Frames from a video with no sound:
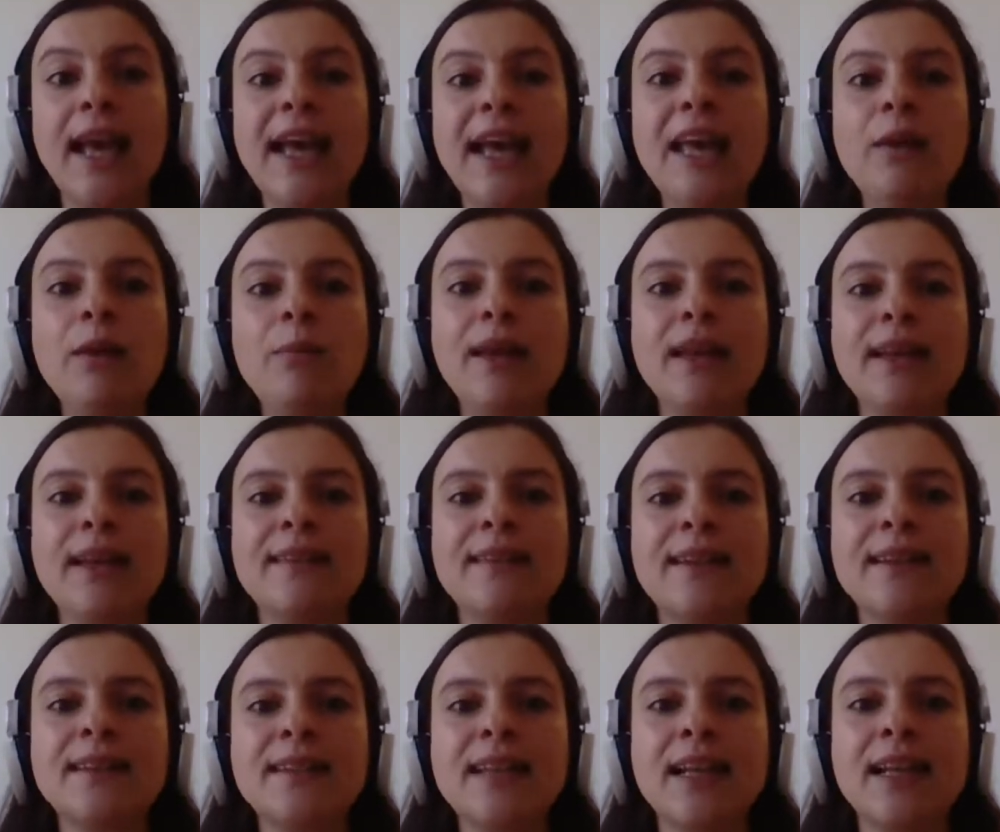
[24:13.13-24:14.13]
aiming at
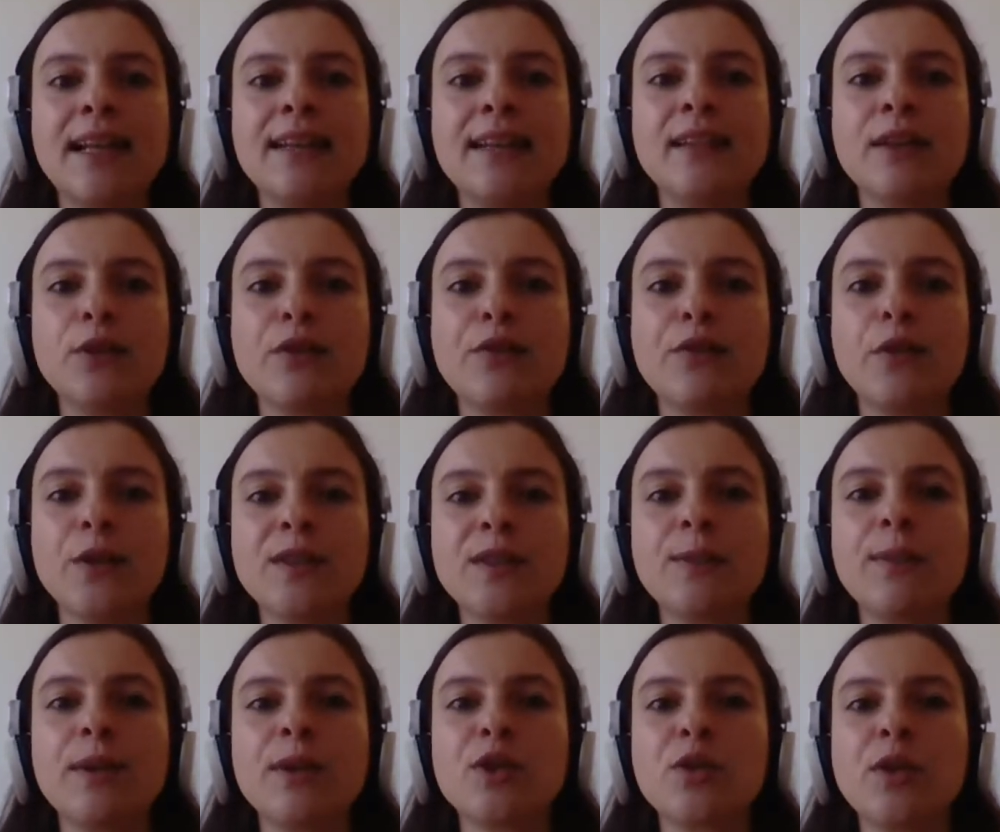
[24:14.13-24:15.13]
escalating the
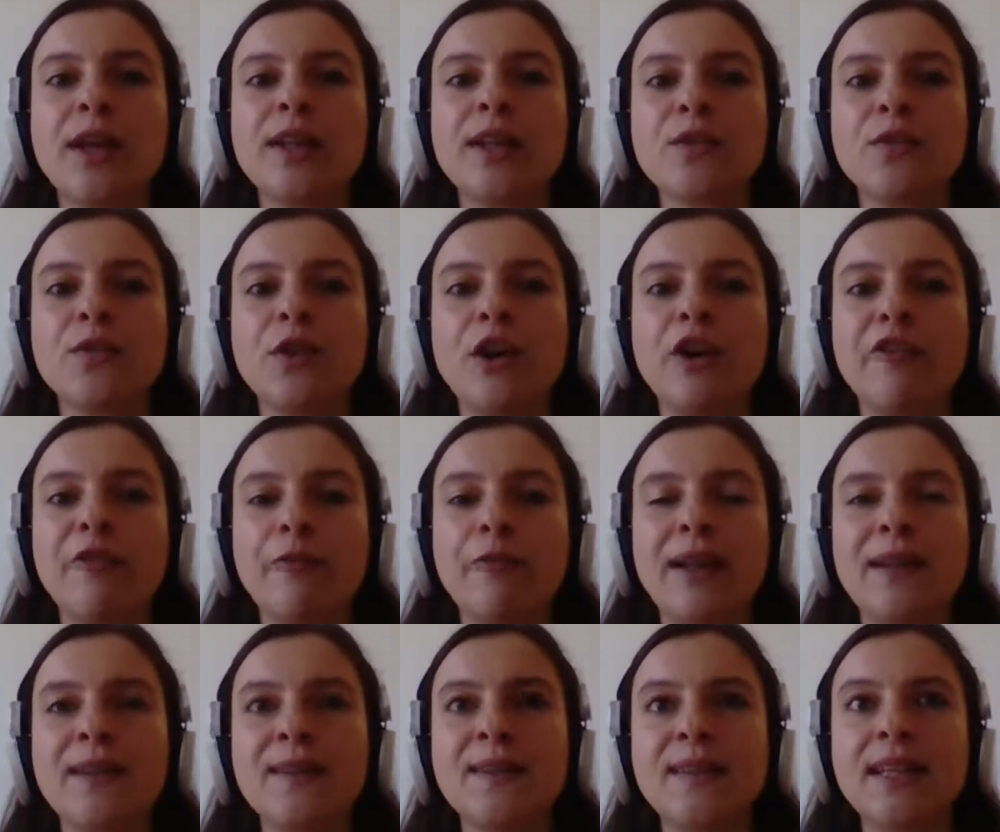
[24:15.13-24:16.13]
forcible transfer of
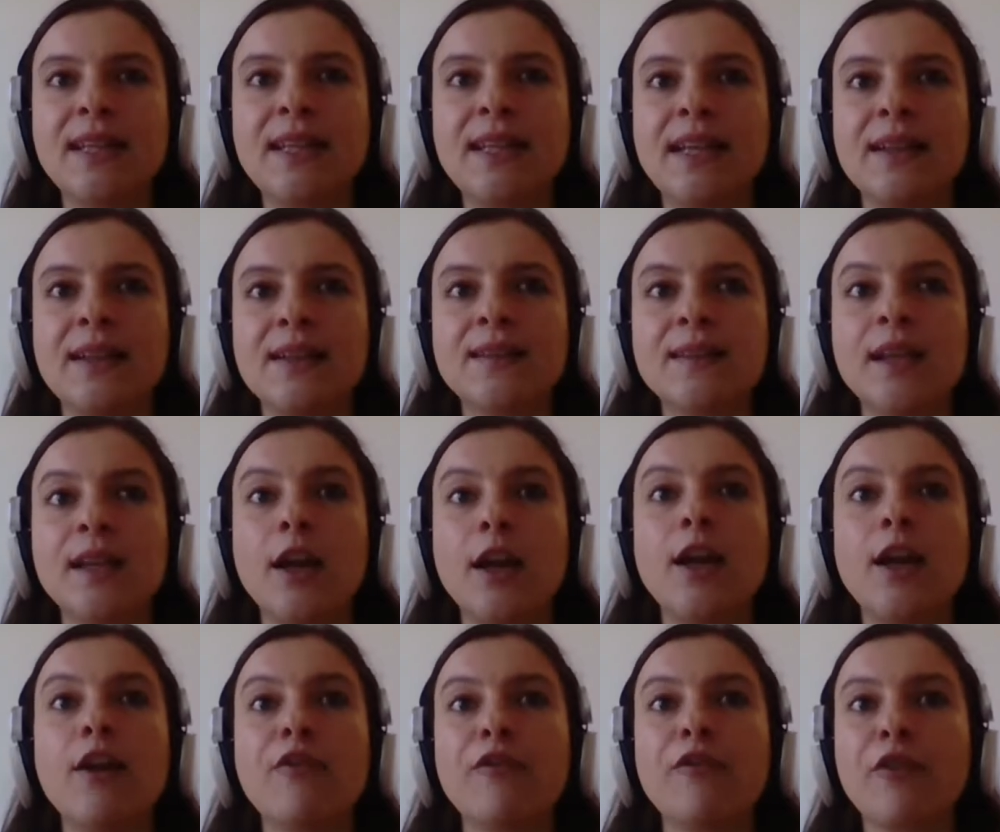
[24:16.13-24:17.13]
Palestinians
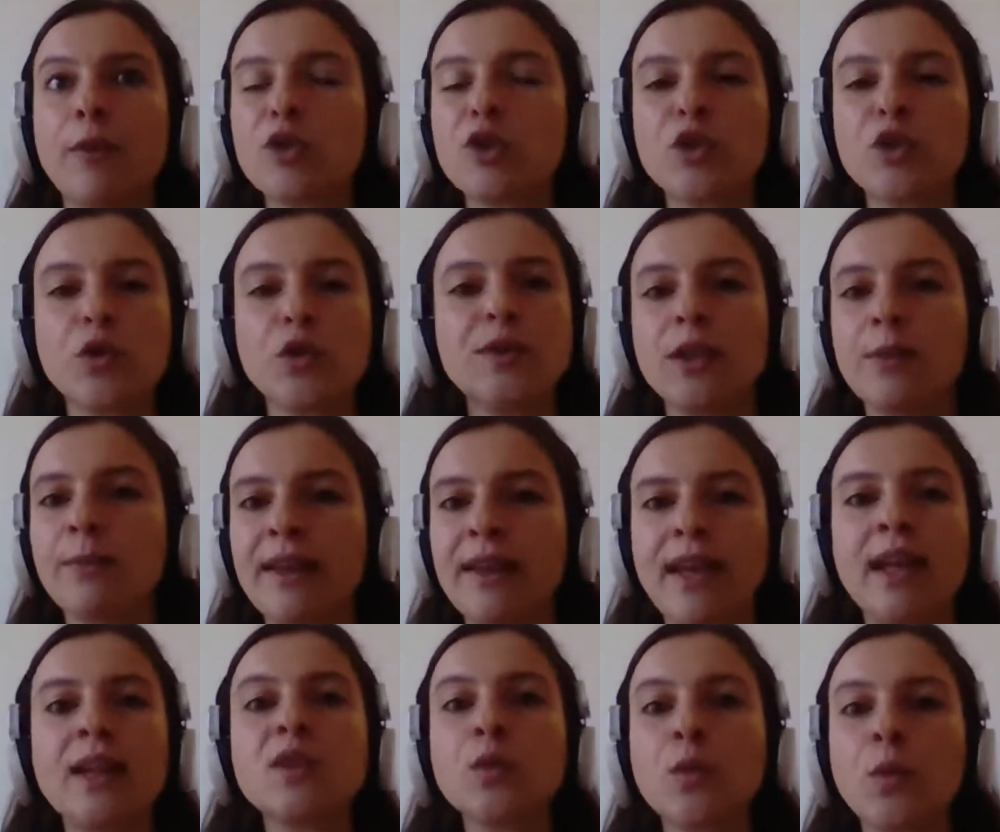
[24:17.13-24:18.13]
from Jerusalem and
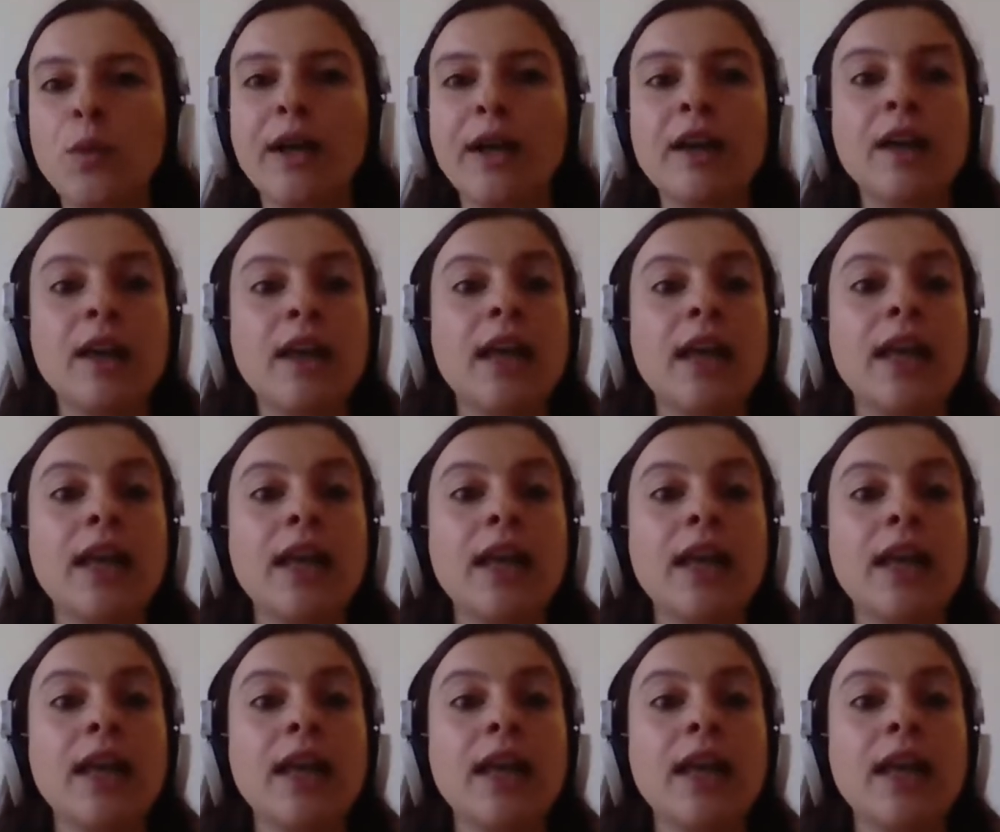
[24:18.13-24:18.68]
elsewhere.